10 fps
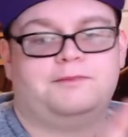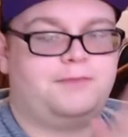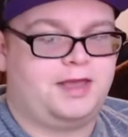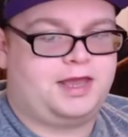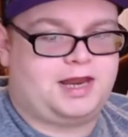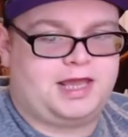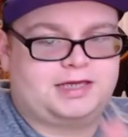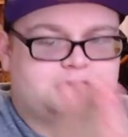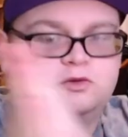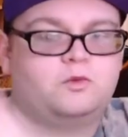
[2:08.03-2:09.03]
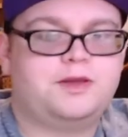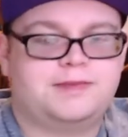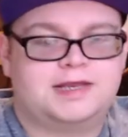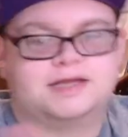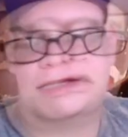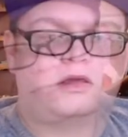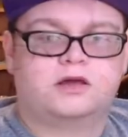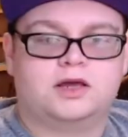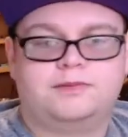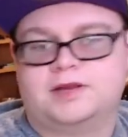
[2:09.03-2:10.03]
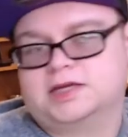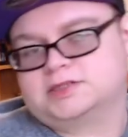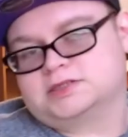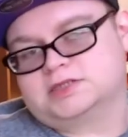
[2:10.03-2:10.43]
Badass women. Up next